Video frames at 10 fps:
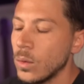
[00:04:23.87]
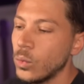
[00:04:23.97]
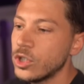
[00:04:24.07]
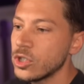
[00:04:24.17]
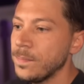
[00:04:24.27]

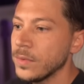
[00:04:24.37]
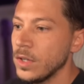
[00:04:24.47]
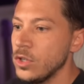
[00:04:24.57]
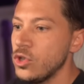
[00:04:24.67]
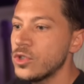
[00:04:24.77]
which
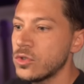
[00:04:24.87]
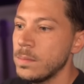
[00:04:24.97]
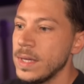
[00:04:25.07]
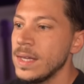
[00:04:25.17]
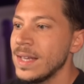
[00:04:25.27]
used to
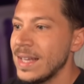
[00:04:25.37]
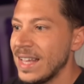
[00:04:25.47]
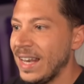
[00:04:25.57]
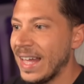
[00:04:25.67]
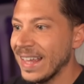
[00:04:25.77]
be
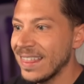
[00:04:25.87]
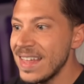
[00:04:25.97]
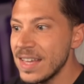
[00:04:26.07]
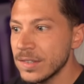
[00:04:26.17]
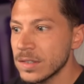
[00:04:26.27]
like
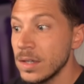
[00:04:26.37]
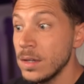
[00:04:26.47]
this,